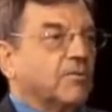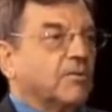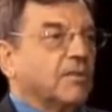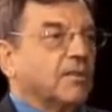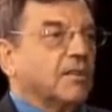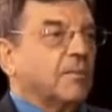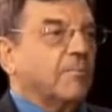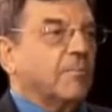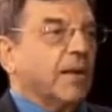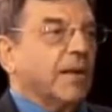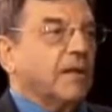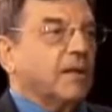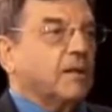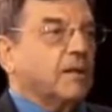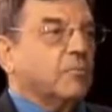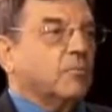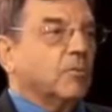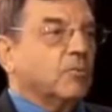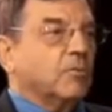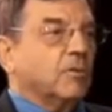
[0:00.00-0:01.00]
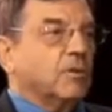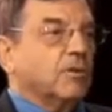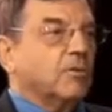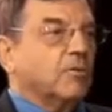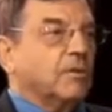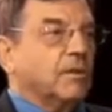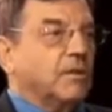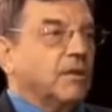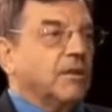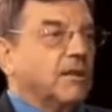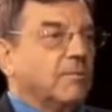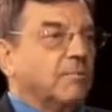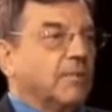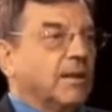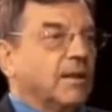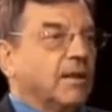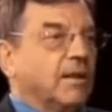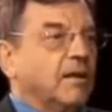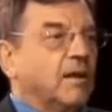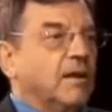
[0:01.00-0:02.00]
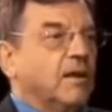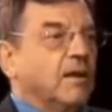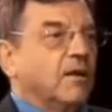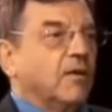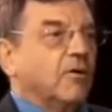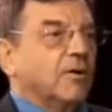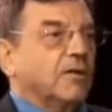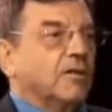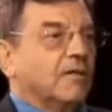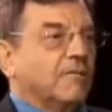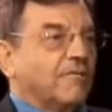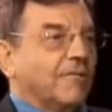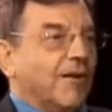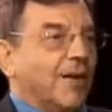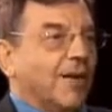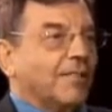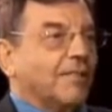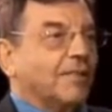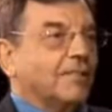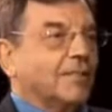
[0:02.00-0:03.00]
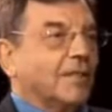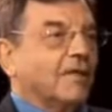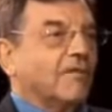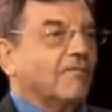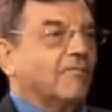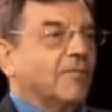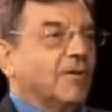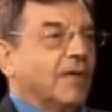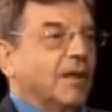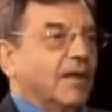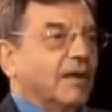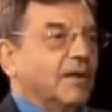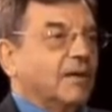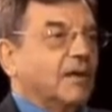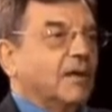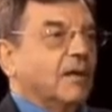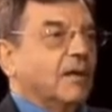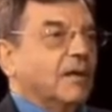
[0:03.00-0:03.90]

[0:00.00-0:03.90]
that the banks won't lose any money on the fact that they've lent